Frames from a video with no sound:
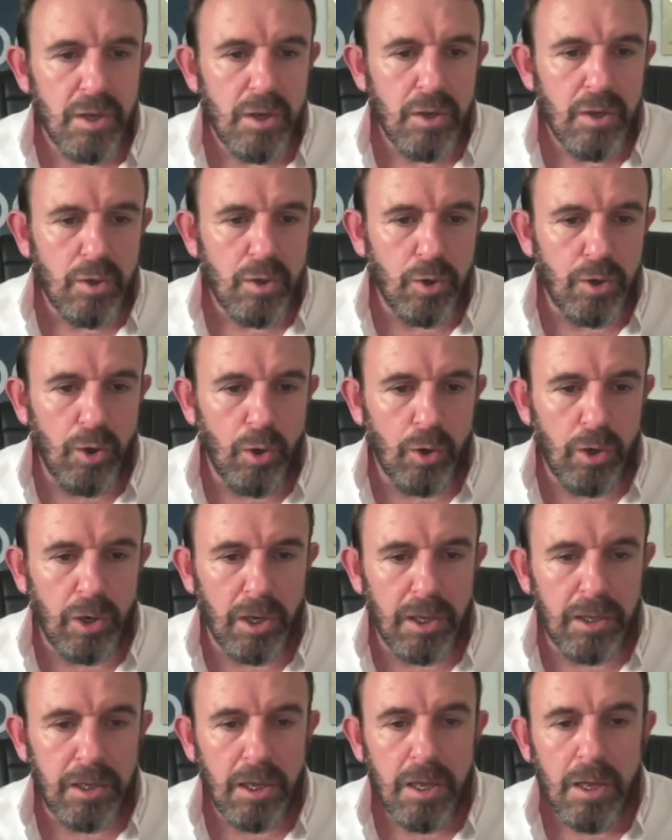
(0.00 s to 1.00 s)
could look
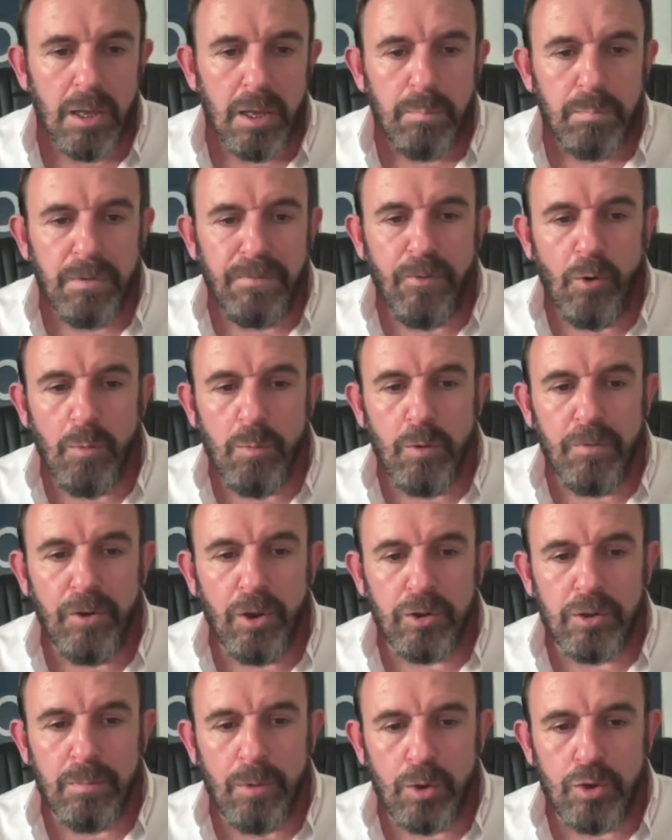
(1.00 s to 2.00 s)
like. Before moving
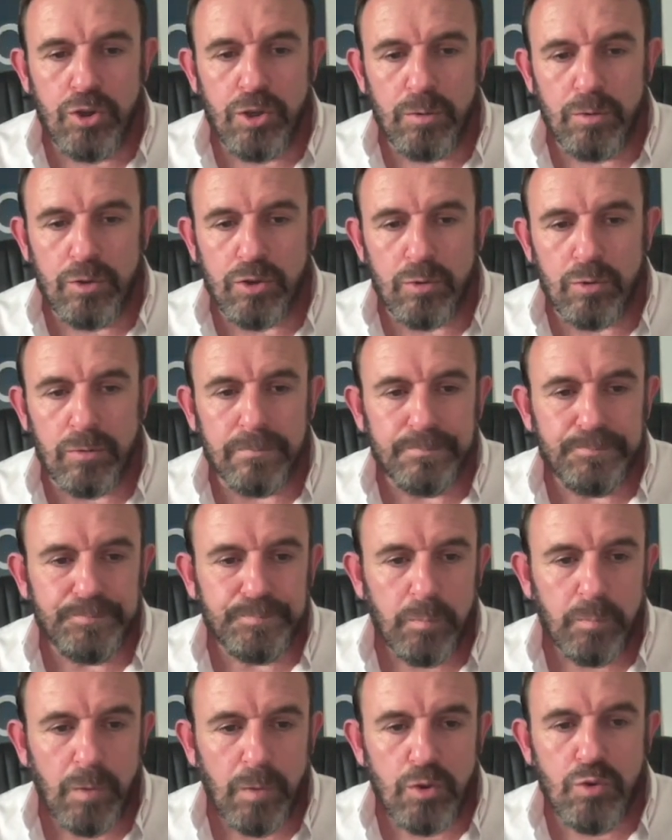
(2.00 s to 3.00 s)
on to module
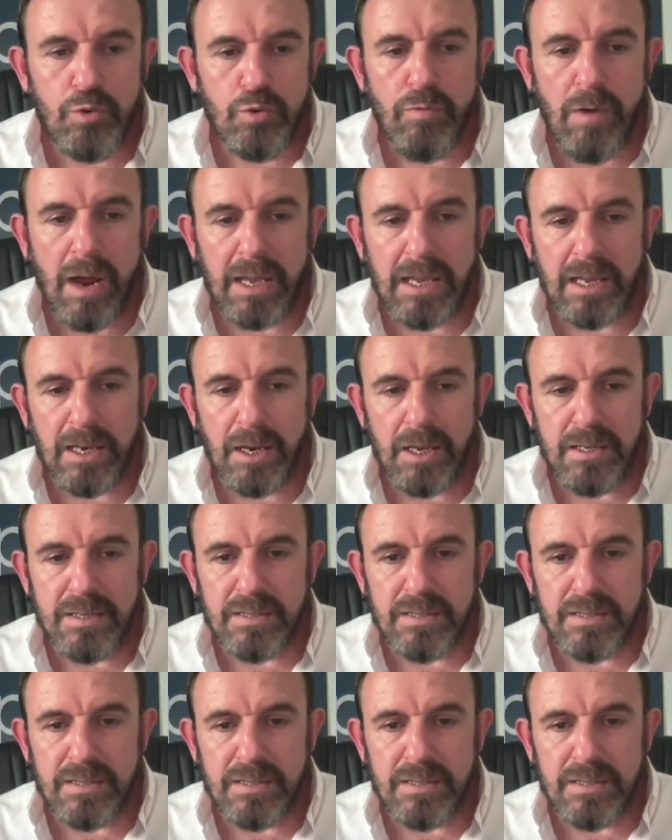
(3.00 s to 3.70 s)
2 recognised